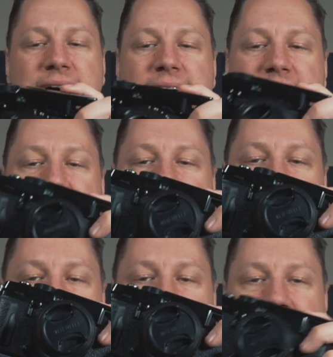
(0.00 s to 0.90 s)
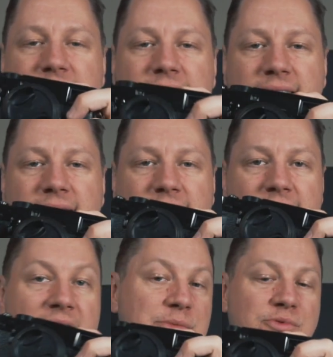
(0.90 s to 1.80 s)
Uh, and it's the, the,
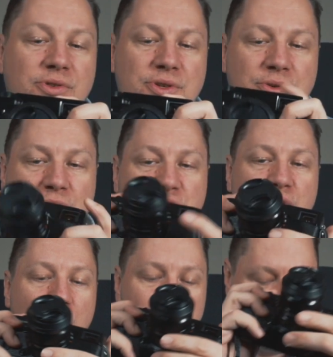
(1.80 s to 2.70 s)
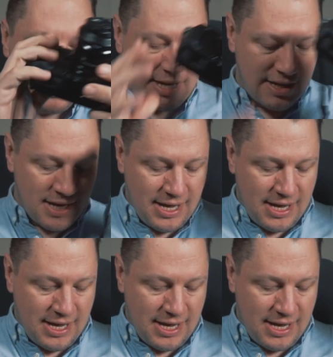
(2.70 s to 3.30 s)
the X Pro 2, the soul that's in it,